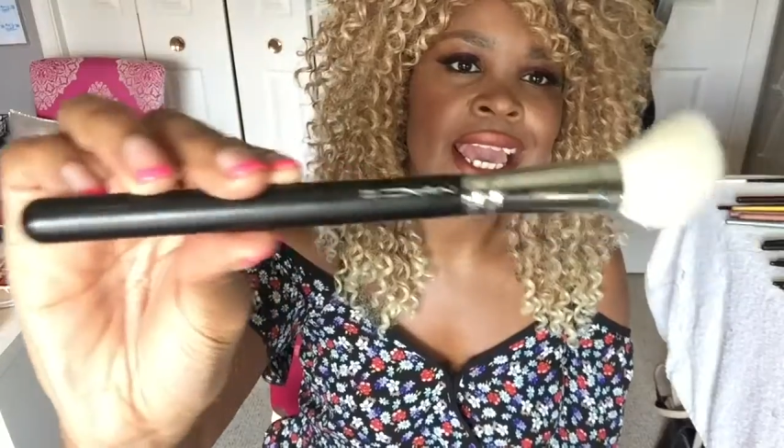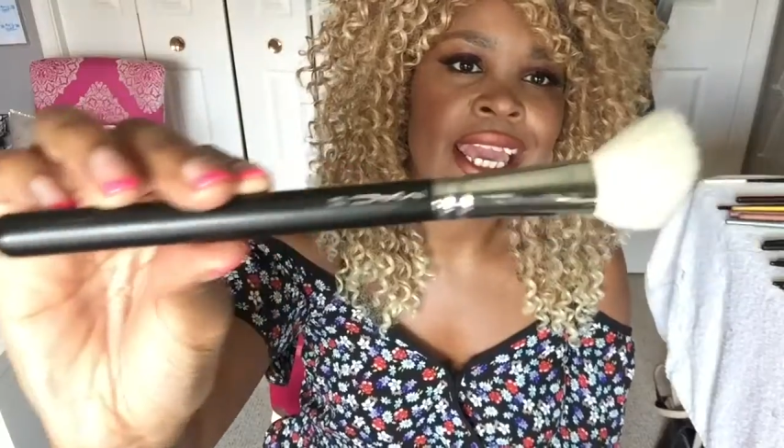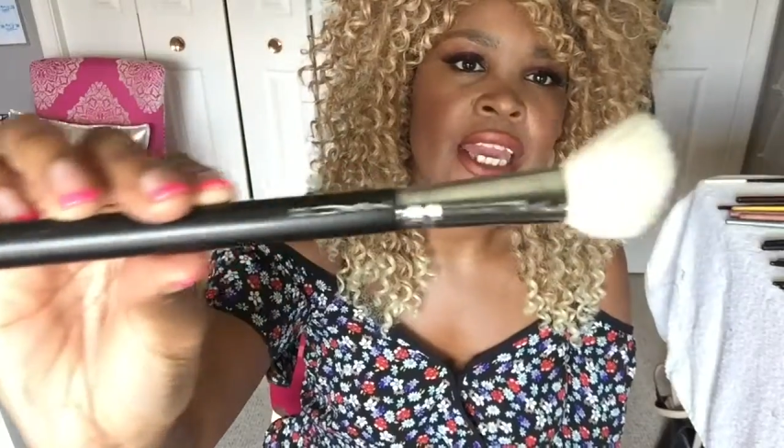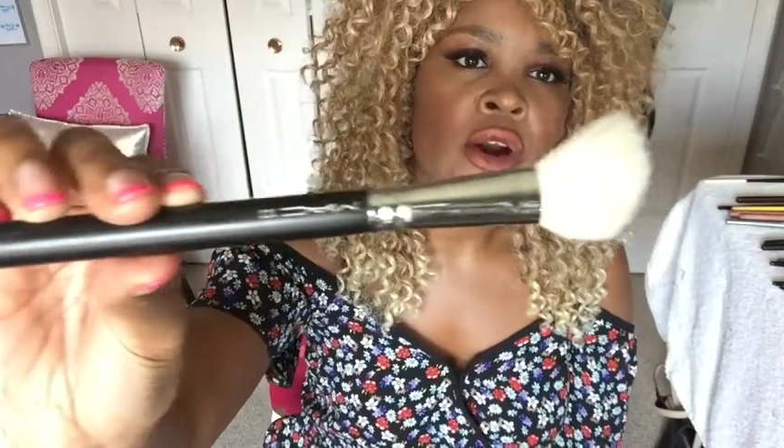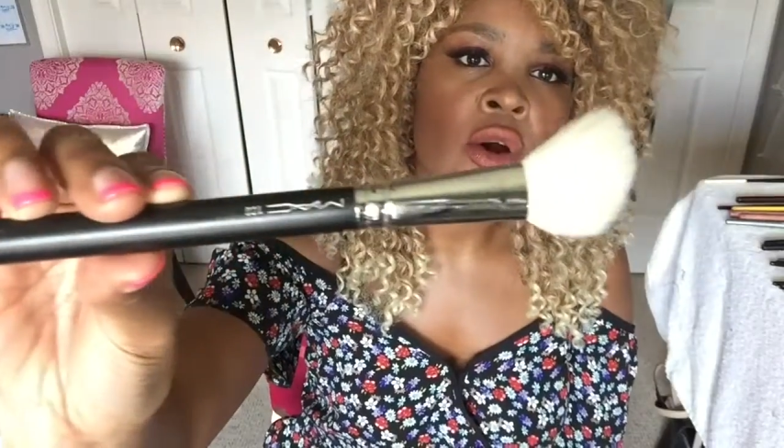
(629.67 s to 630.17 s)

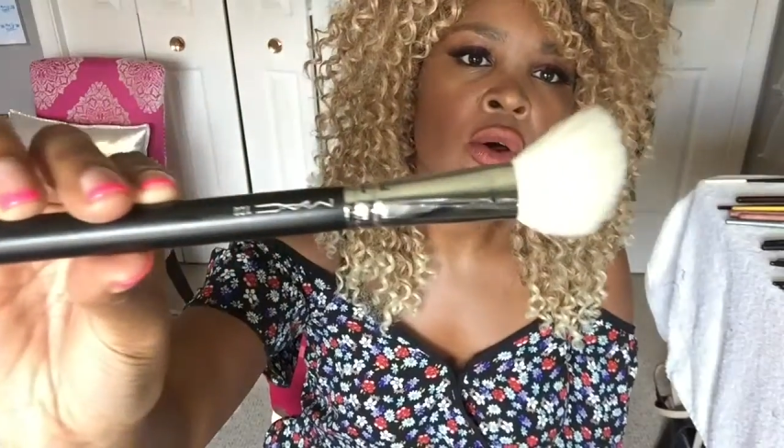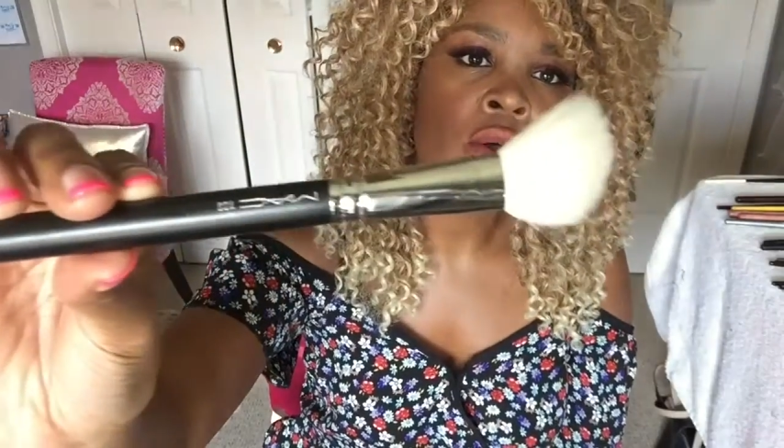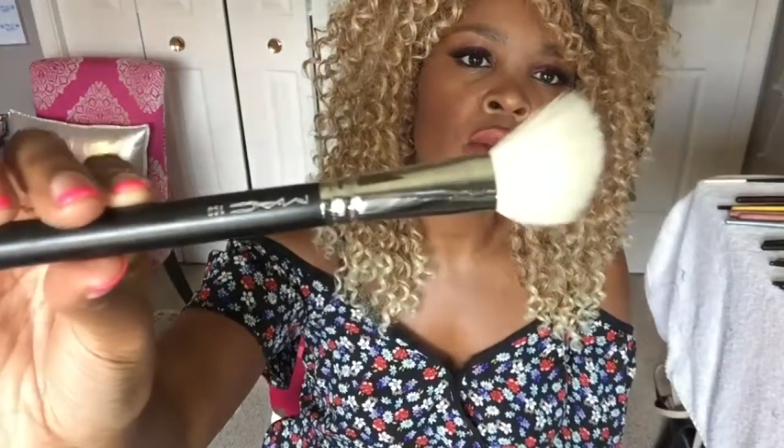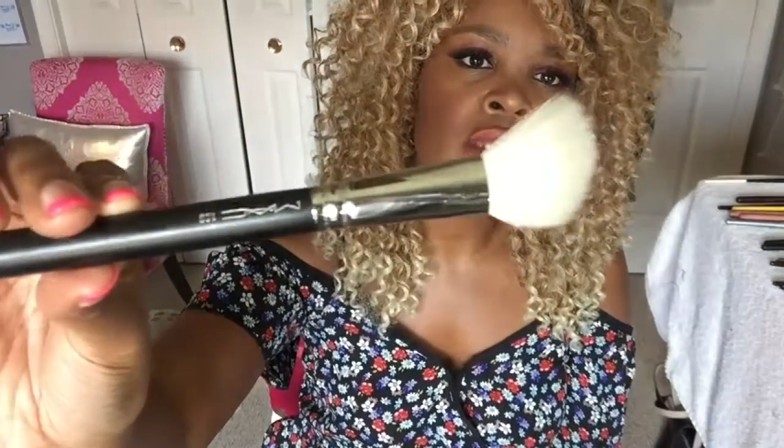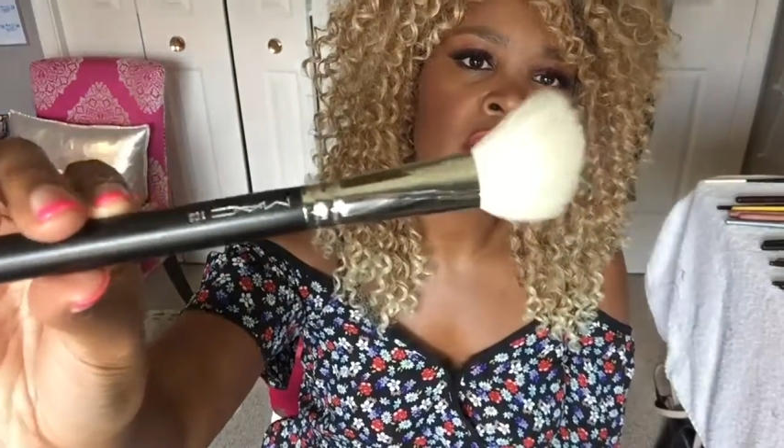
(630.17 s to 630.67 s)

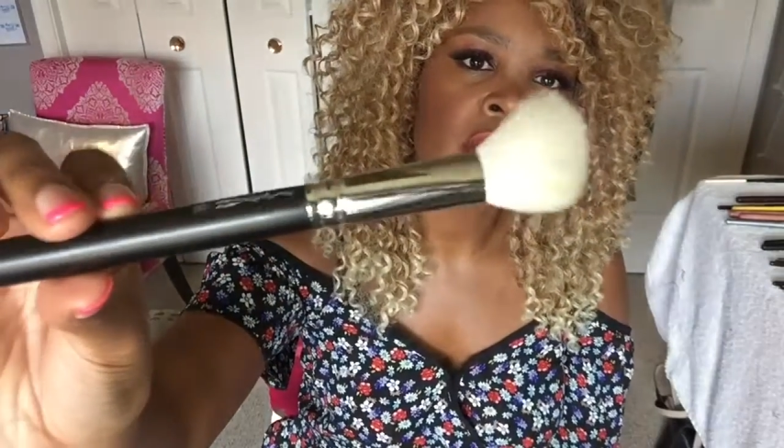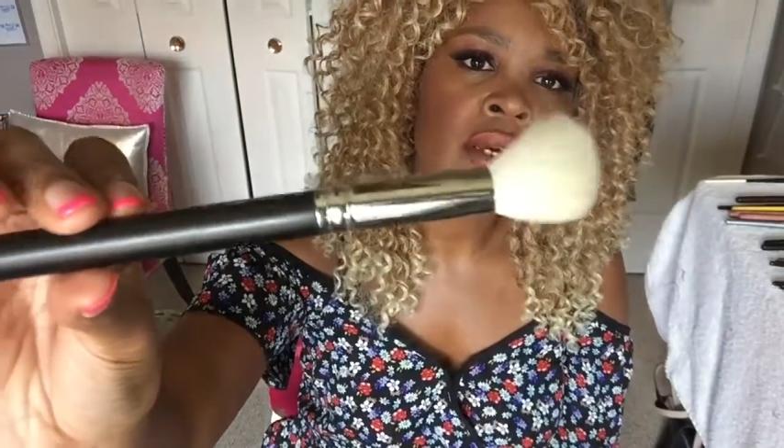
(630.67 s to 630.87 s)
angled